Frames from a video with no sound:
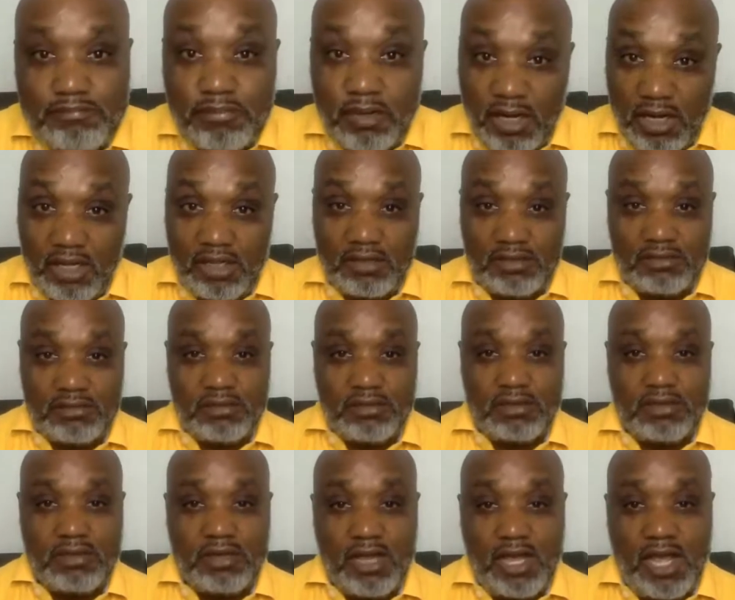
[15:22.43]
but
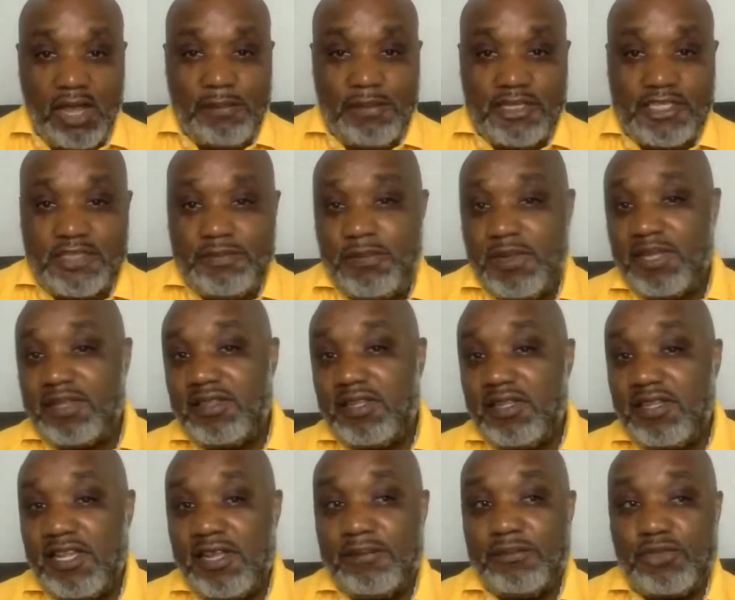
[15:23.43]
I'm
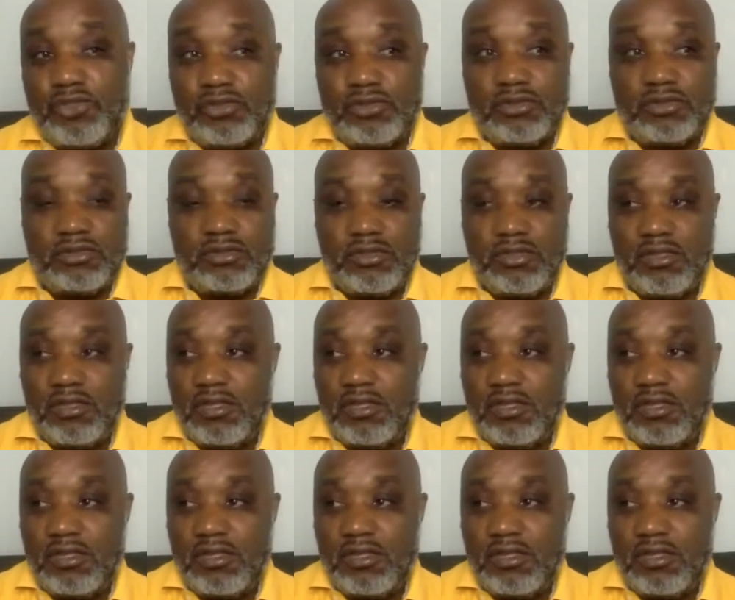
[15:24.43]
expecting them to